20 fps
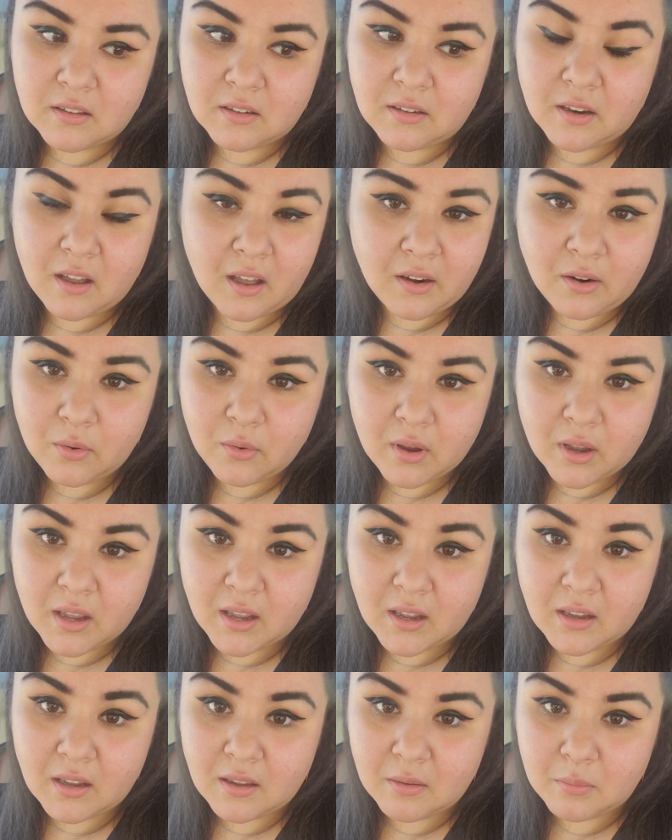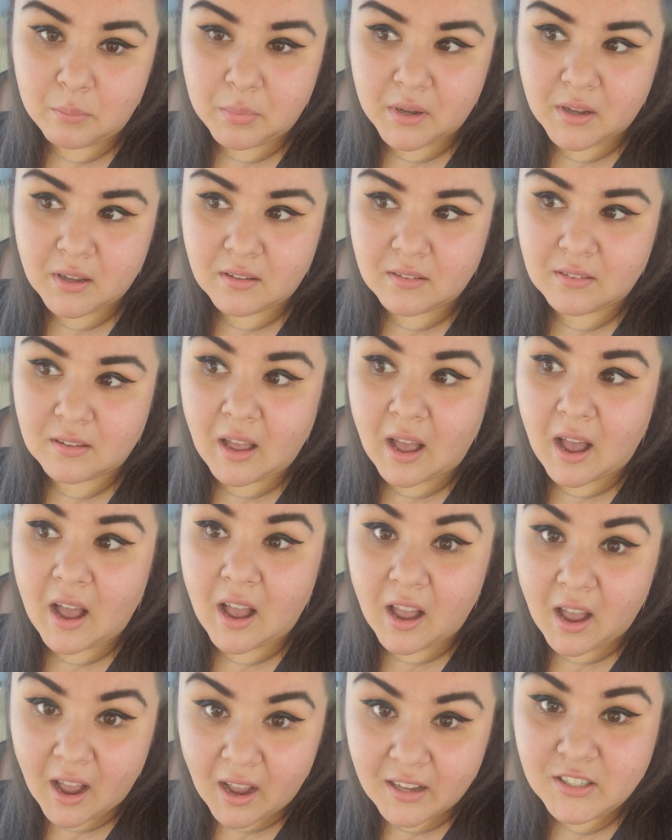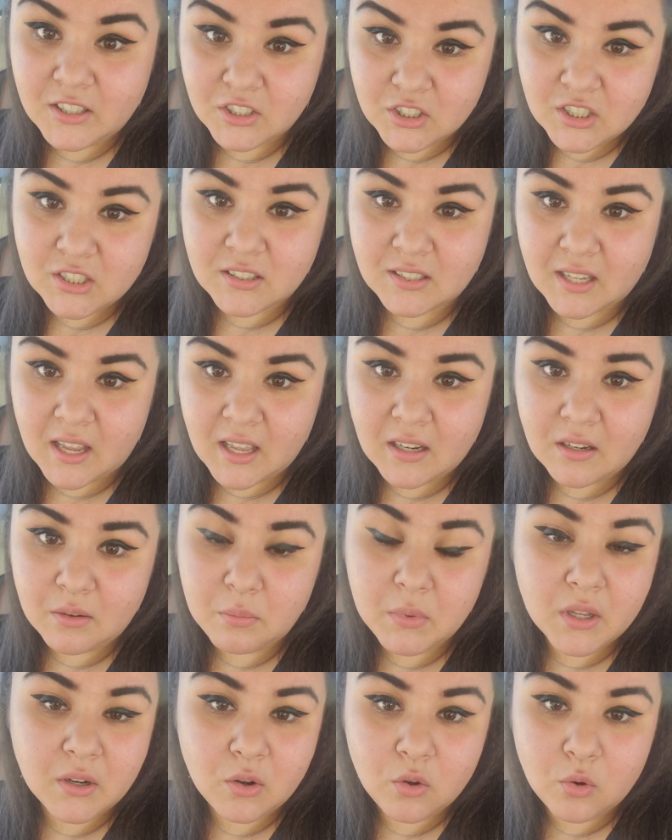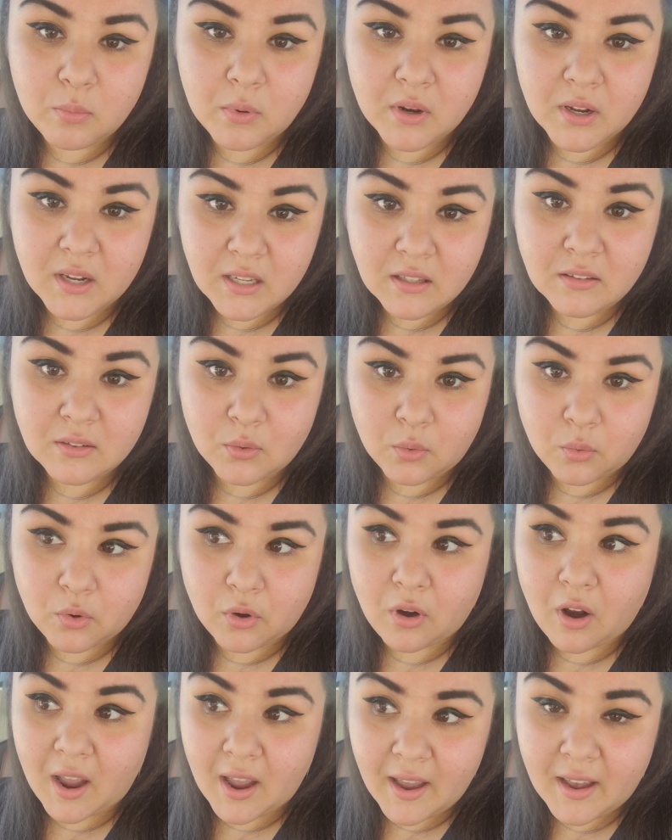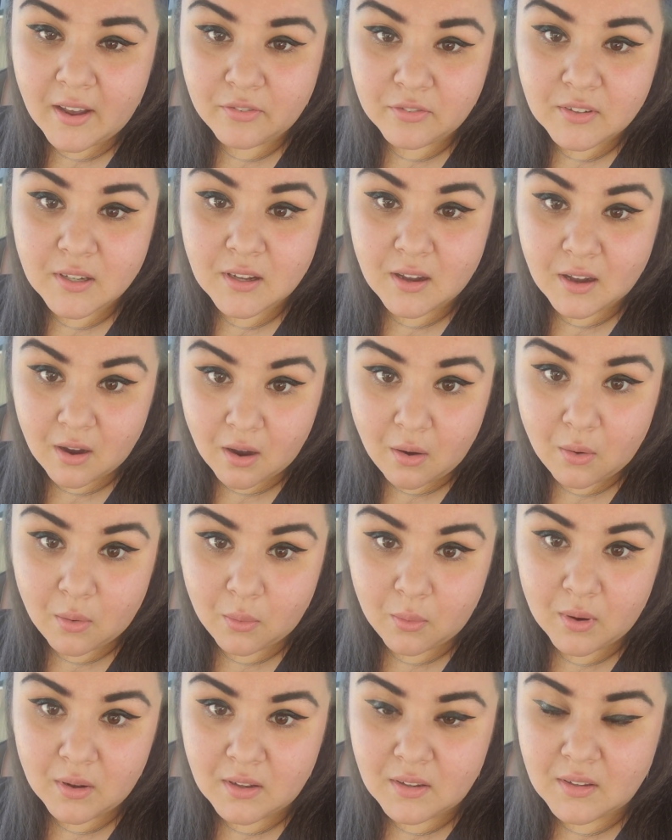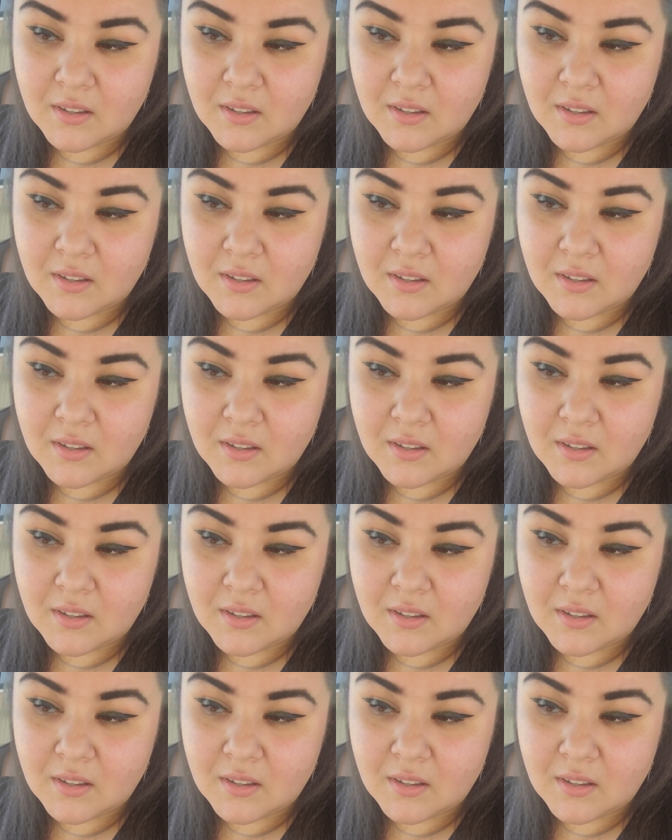not okay, because you just handed me an Uber Eats order. I have to go.